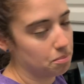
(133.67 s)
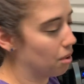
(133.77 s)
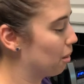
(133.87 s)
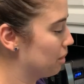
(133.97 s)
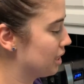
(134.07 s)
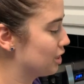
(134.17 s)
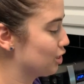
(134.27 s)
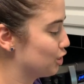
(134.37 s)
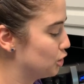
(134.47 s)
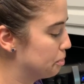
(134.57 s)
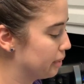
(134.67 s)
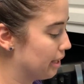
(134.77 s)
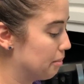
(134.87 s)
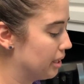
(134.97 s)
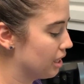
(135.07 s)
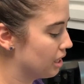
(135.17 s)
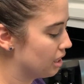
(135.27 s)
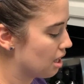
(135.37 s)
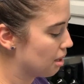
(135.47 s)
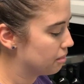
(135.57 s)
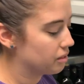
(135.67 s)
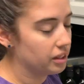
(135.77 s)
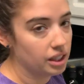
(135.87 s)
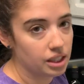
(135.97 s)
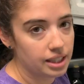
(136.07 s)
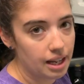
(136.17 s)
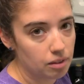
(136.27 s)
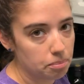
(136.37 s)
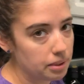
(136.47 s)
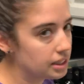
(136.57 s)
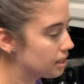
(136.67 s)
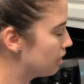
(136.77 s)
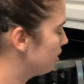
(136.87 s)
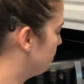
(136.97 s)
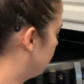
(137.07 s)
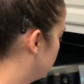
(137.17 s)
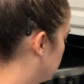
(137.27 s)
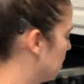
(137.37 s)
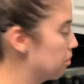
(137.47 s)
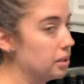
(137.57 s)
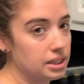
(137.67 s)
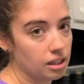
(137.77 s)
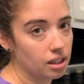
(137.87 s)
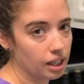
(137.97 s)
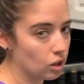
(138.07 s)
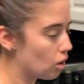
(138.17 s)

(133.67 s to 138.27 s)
Publix are super yummy. They're really good to have on pizza. We like to make our pizza at